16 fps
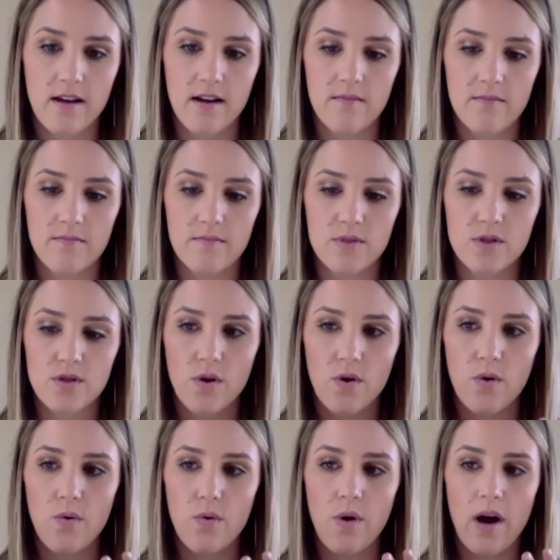
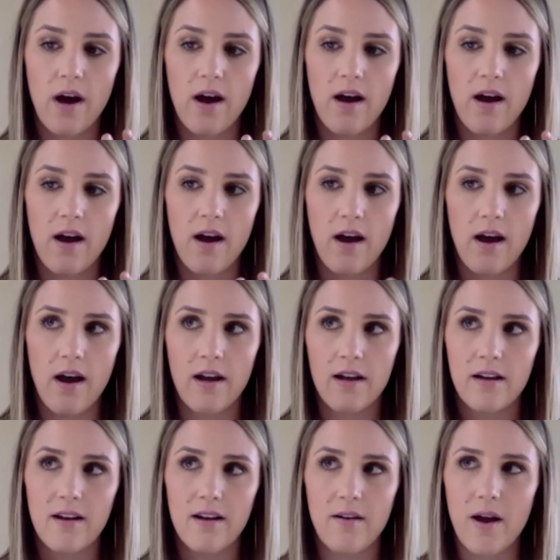So I
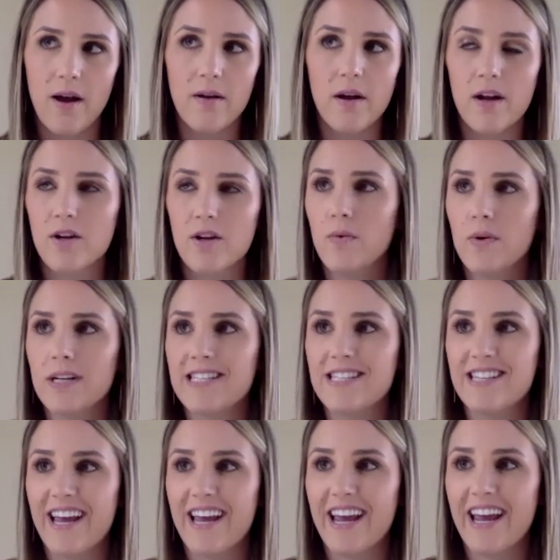don't want to
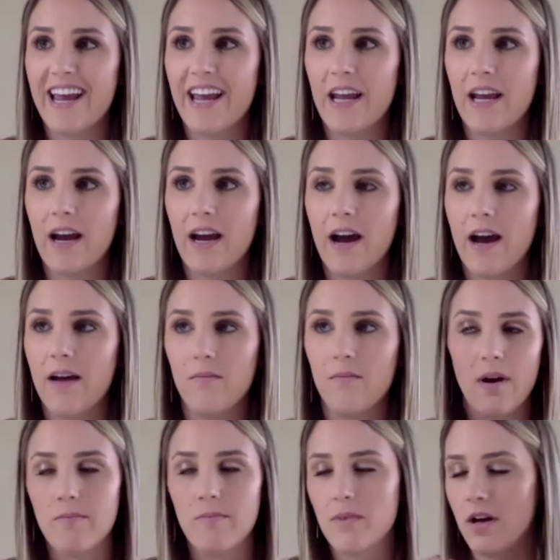say
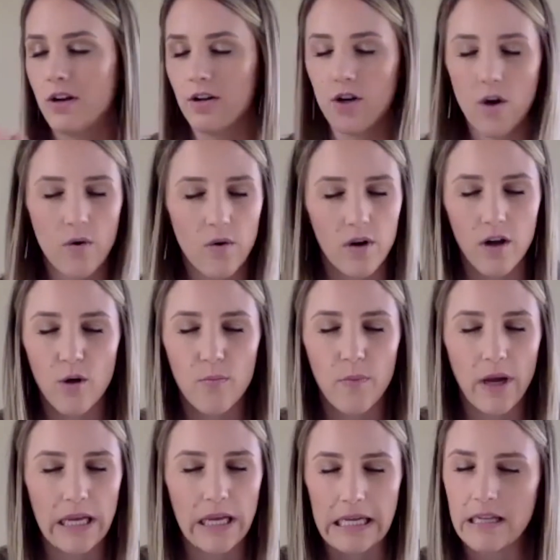I'm not a know-it-all by
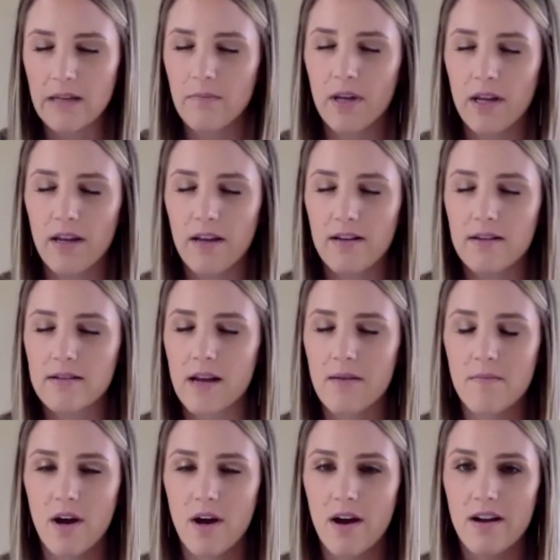any means. I'm
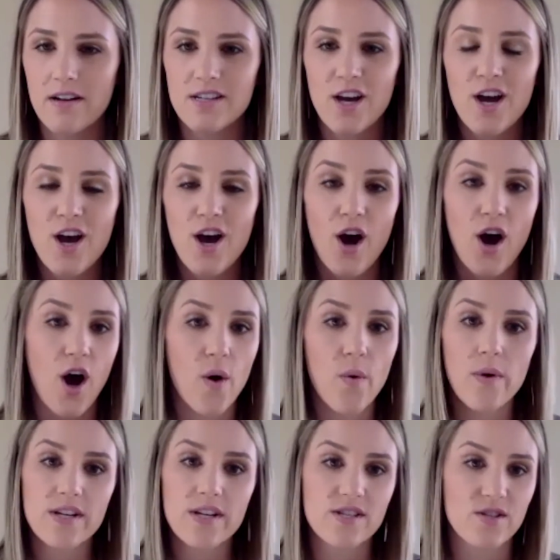not
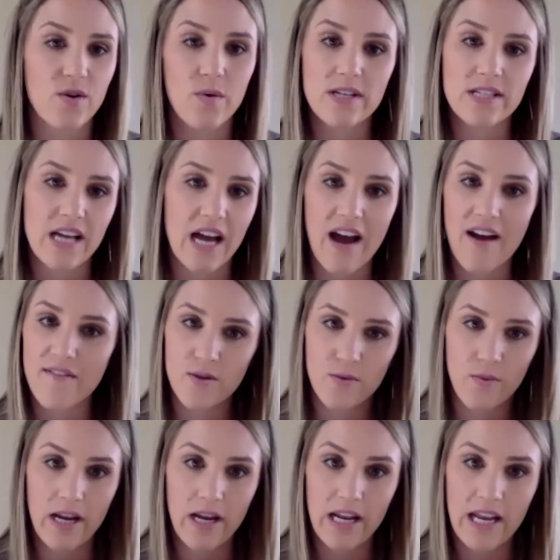always going to have the
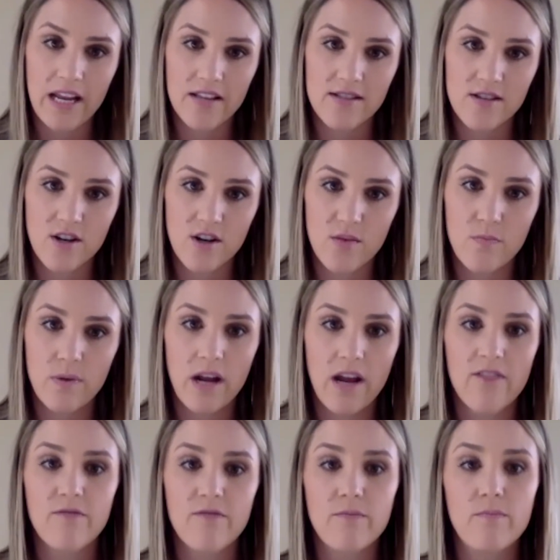right answer, but
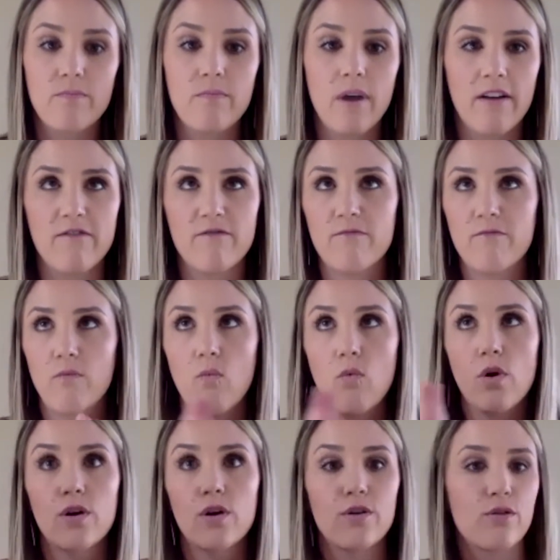I've
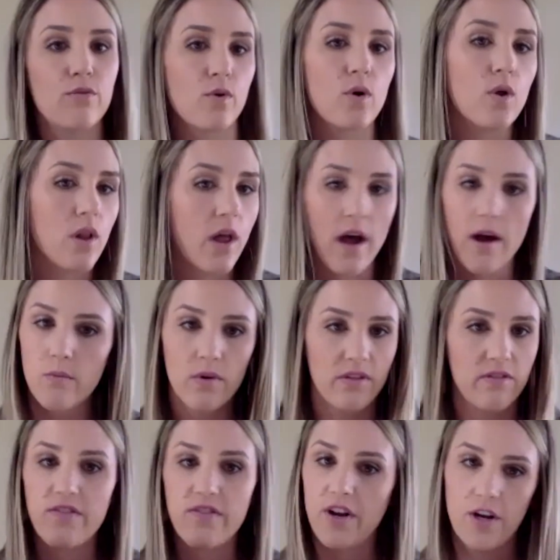worked through a lot with
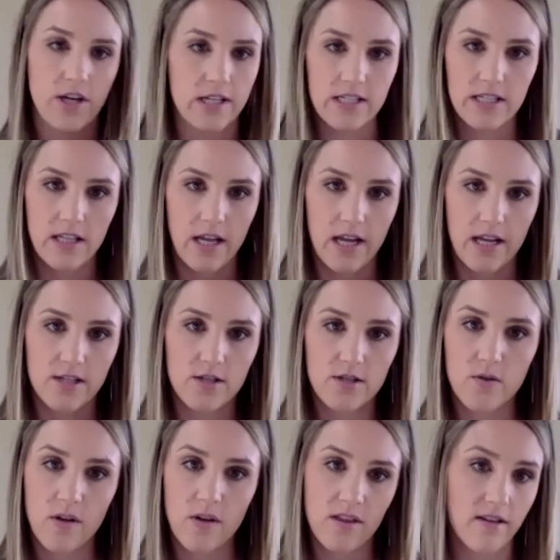various clients.
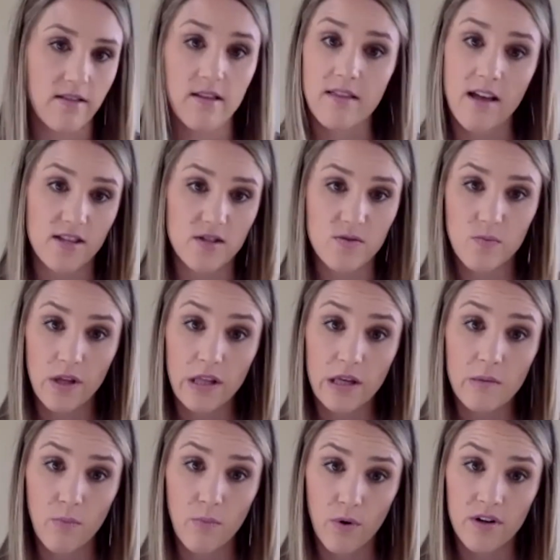So I think that that's really
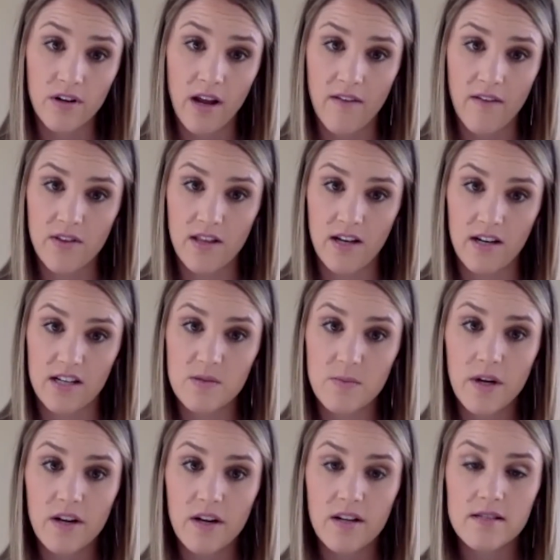important, having that
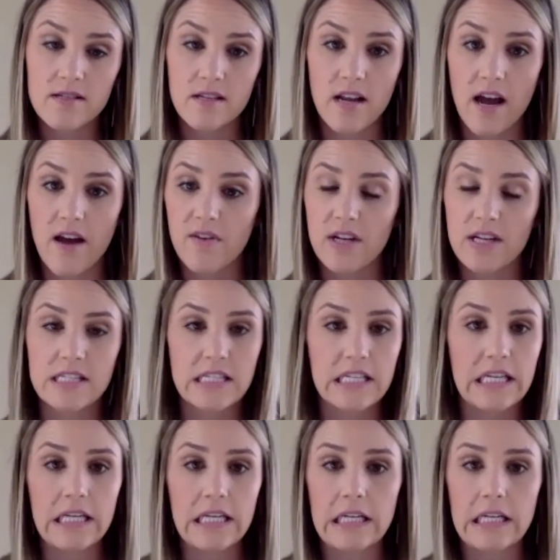experience and having seen